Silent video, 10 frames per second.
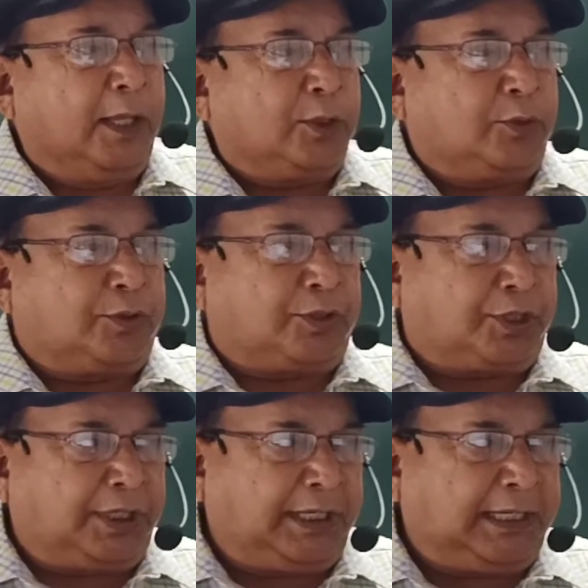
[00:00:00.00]
So,
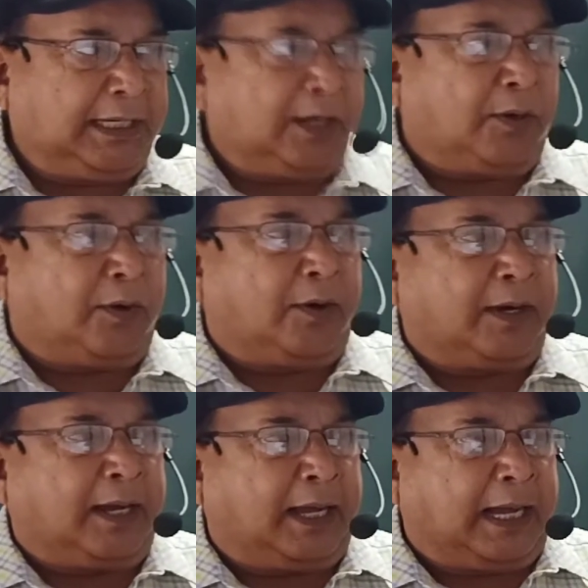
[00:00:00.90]
she or